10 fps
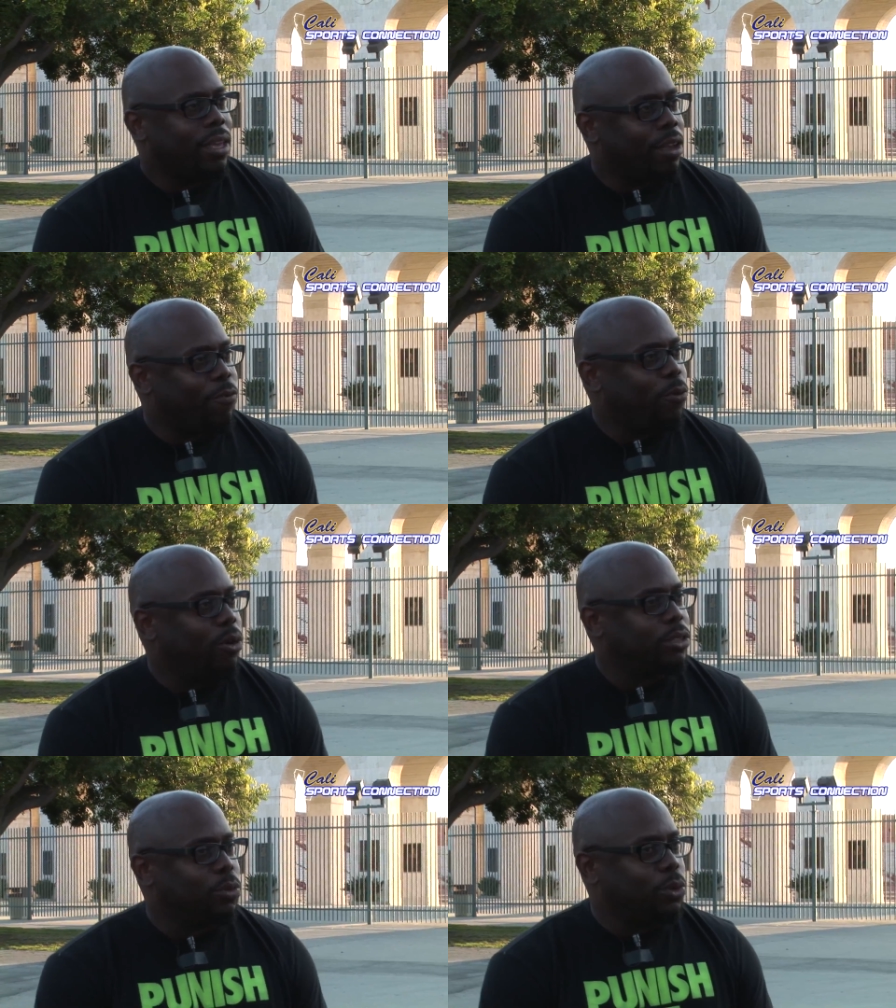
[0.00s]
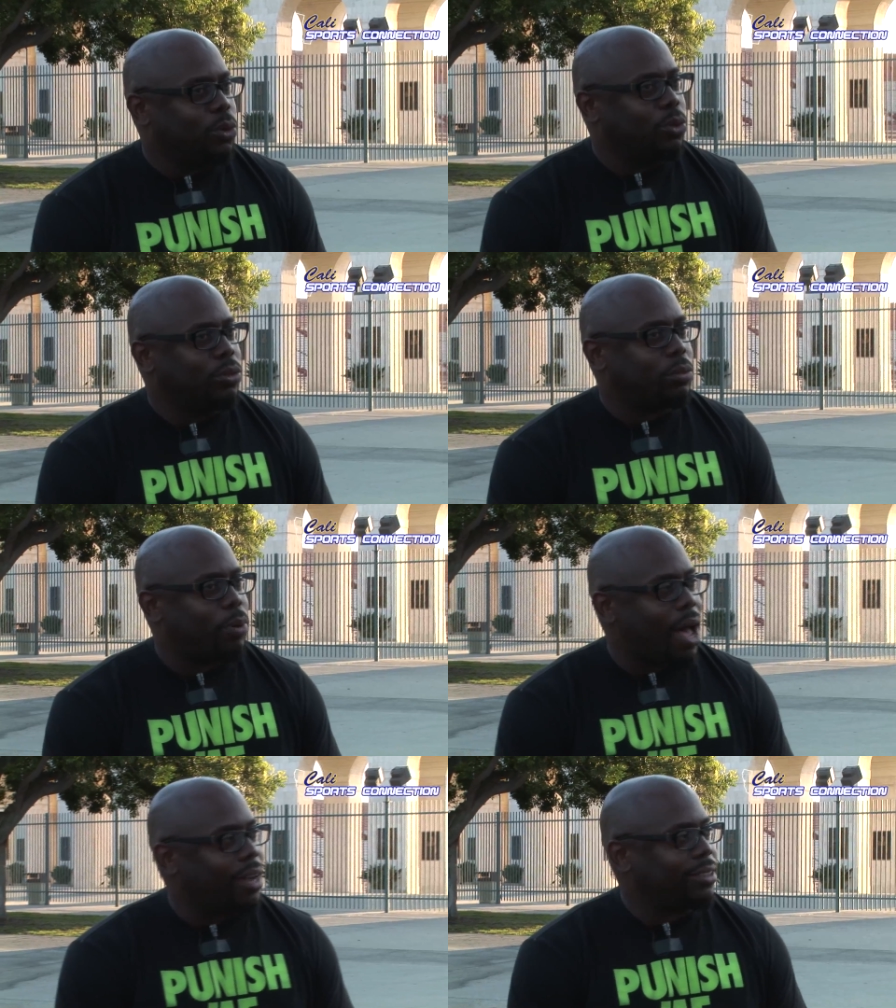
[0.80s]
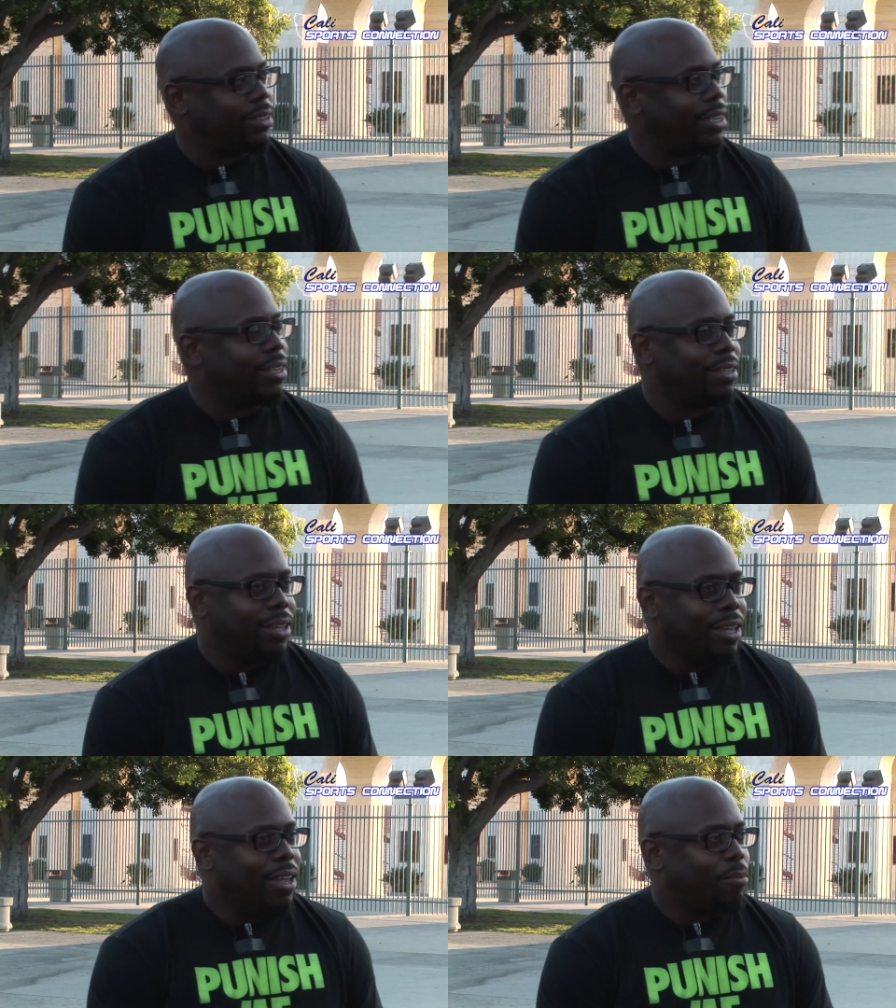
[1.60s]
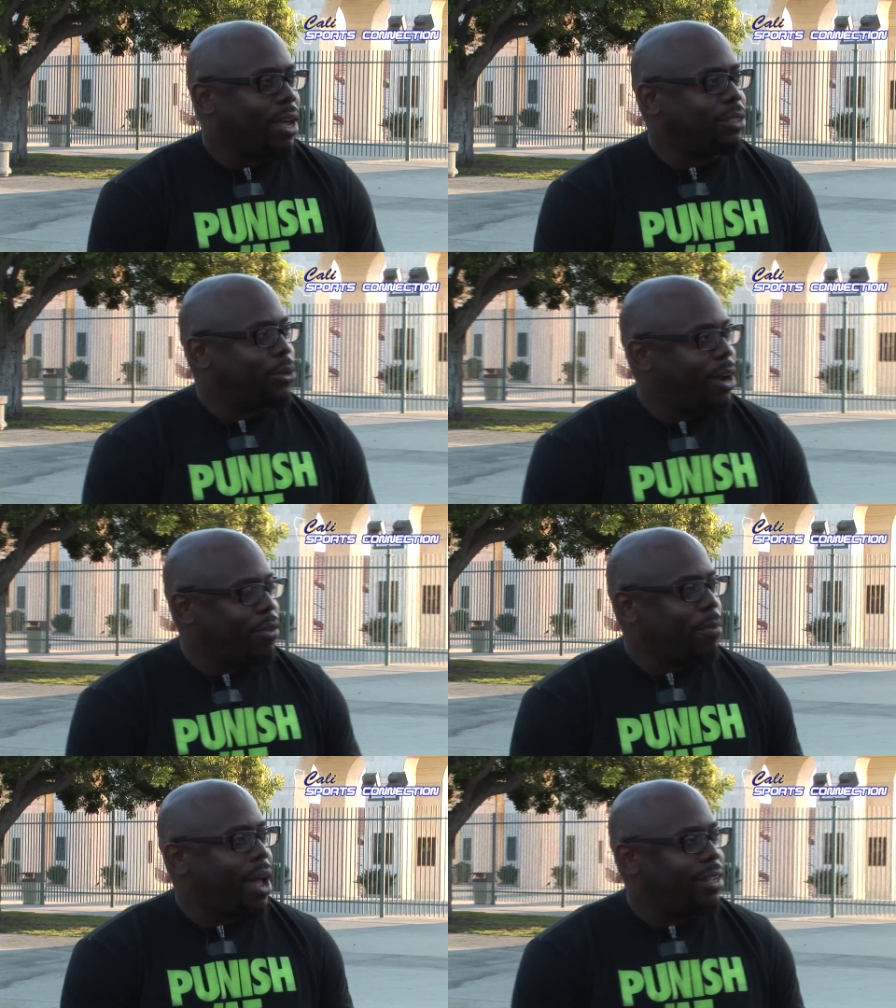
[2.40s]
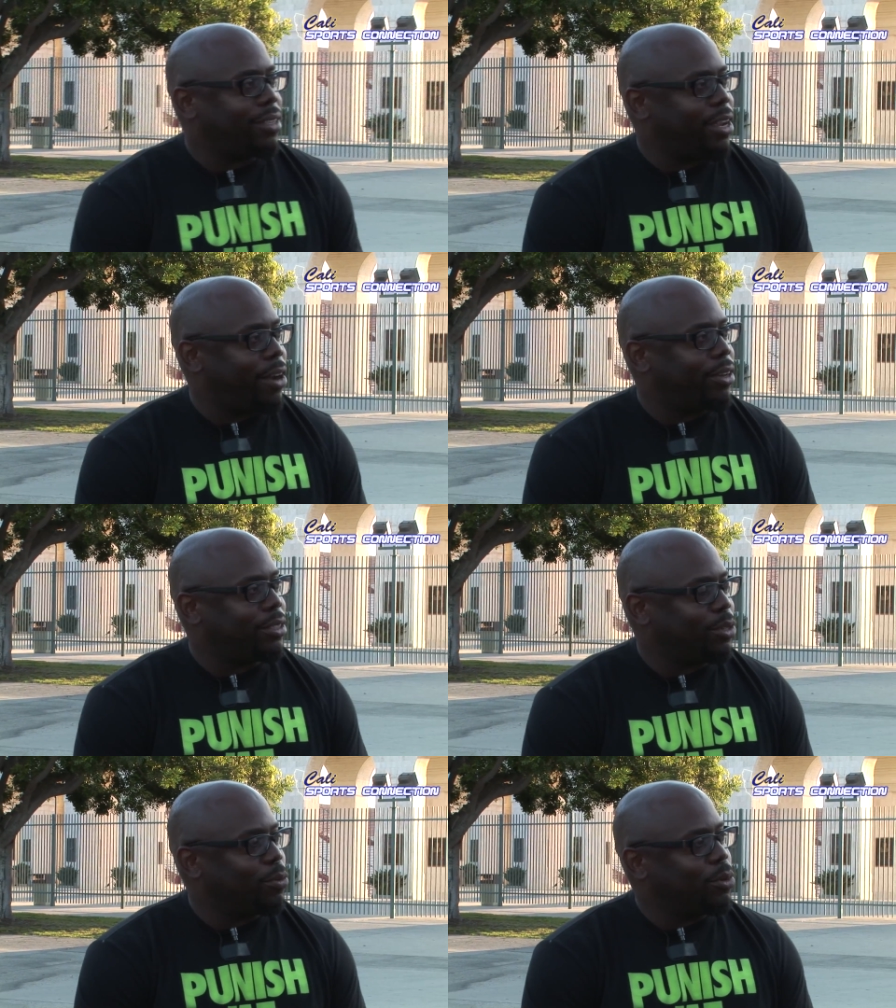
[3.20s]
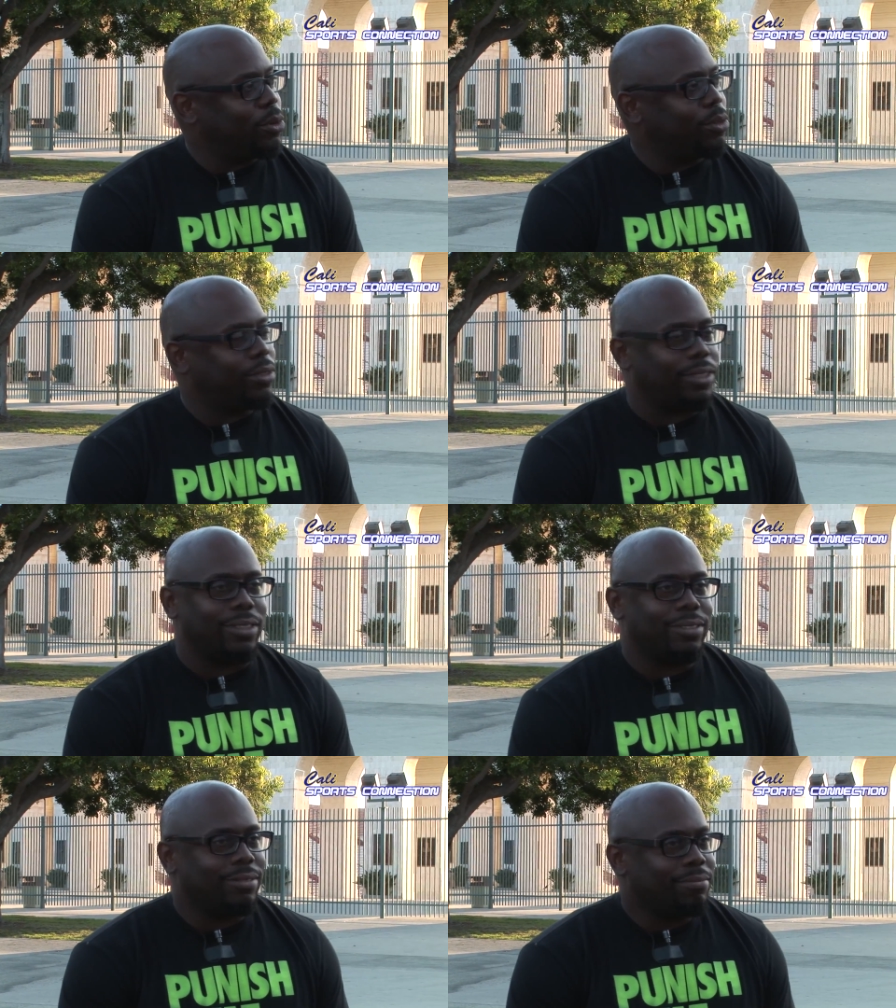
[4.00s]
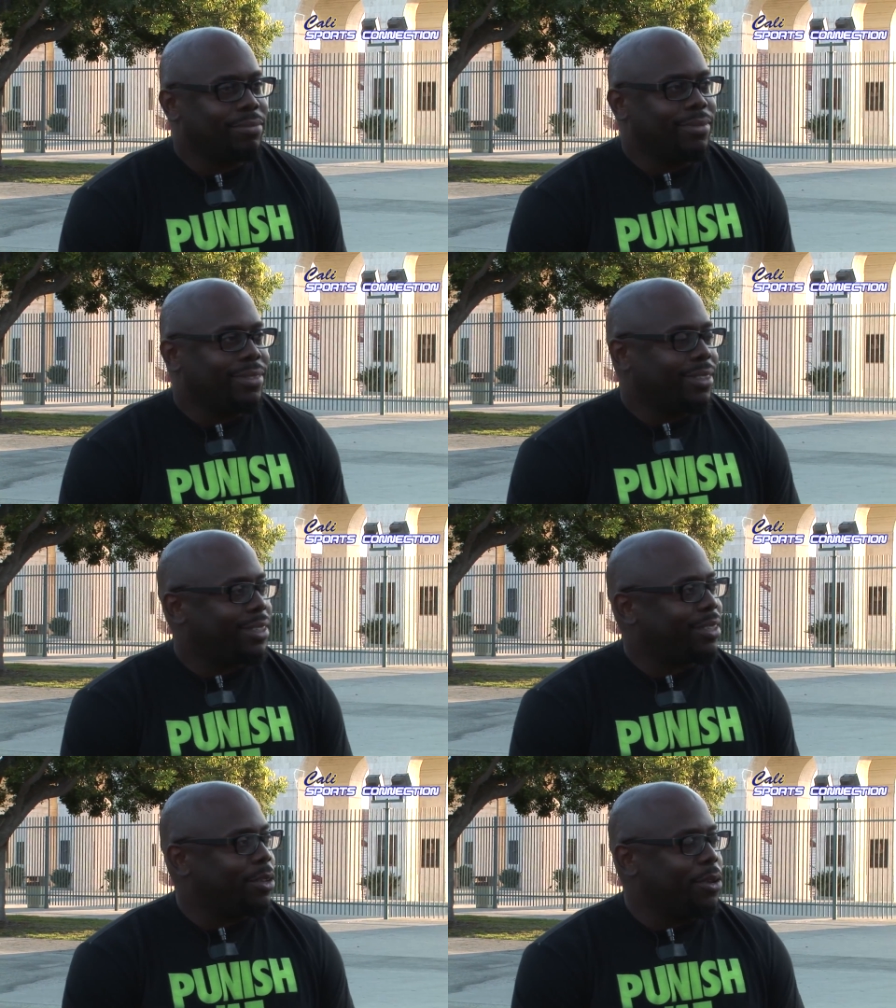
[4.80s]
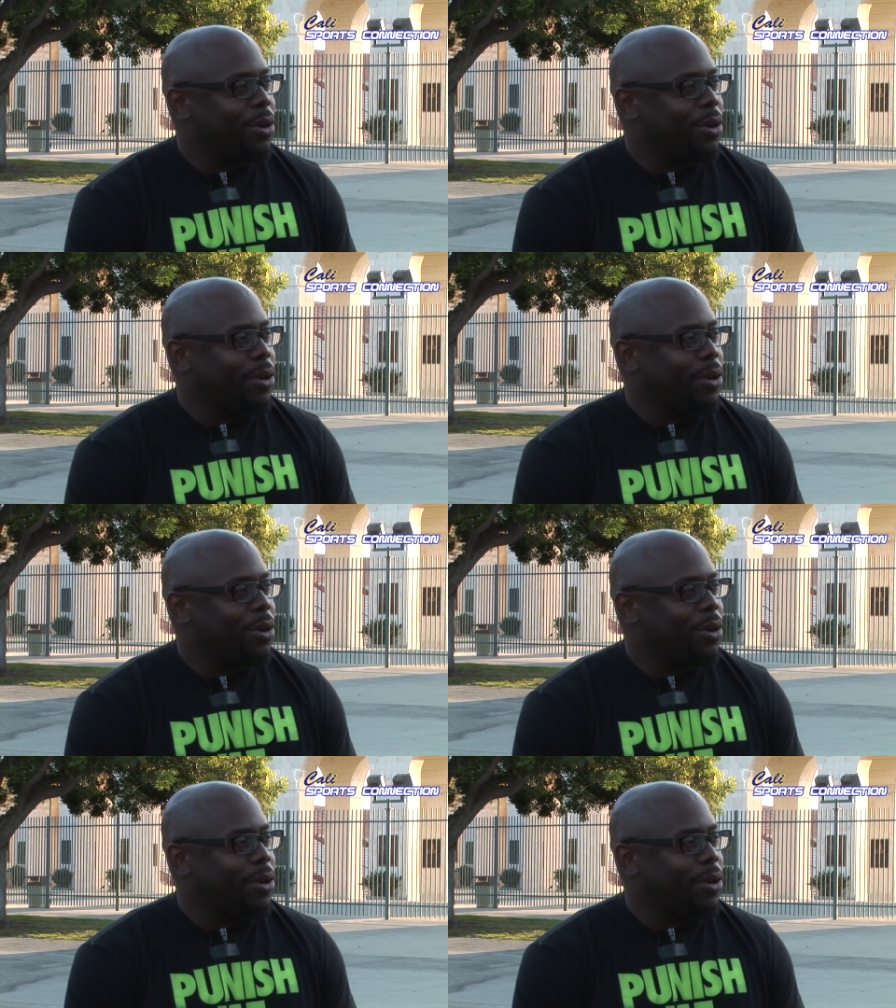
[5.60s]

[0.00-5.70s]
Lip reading: enforce rules, policy, make sure everybody's adhering to the rules, and the